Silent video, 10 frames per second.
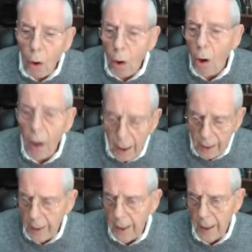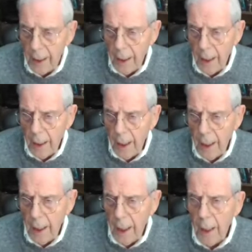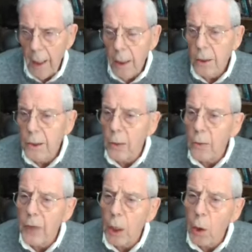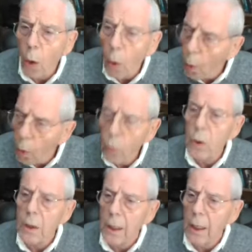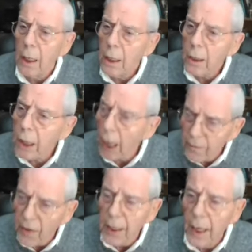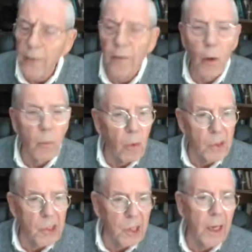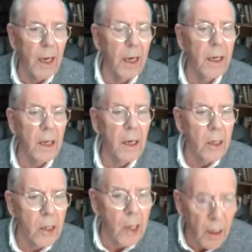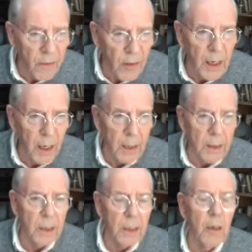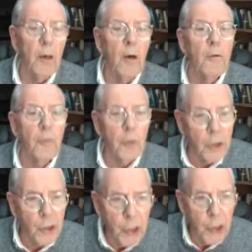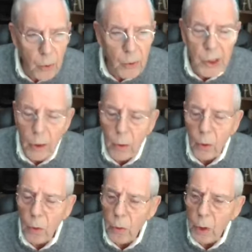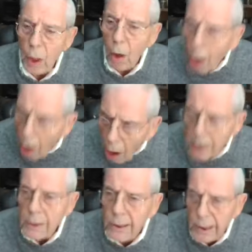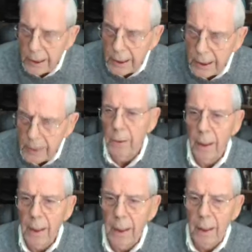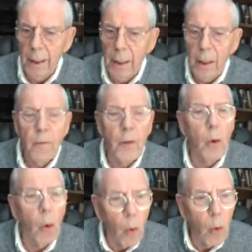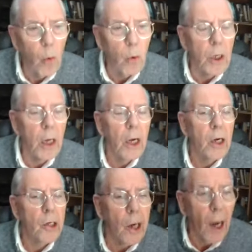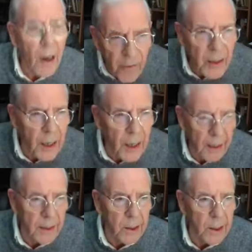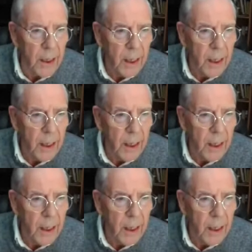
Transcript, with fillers: on to the old covenant, the Mosaic covenant, for Jews to hold on to the old covenant